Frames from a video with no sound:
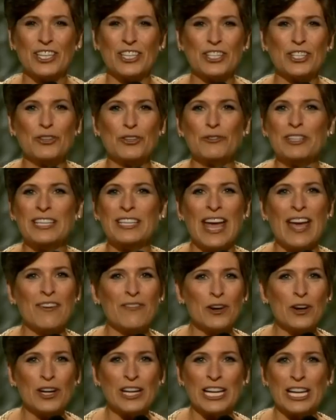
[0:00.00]
You
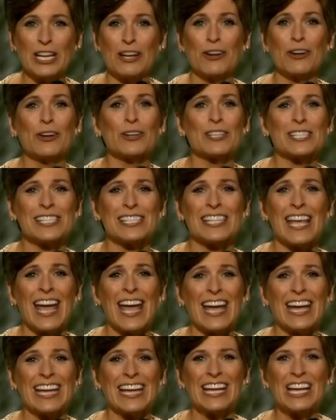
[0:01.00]
never hear her
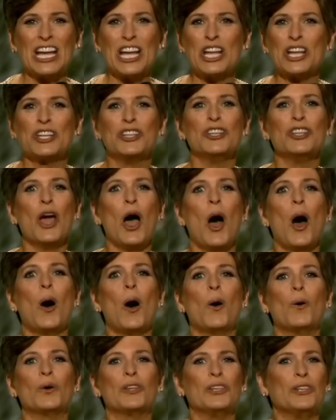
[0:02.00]
say,
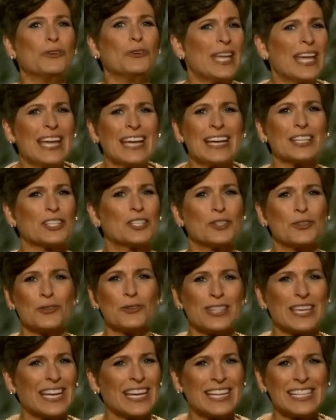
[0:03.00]
"No, you can't do
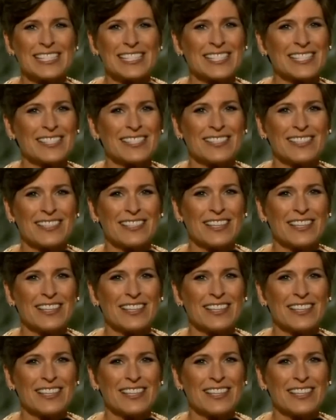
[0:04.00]
this."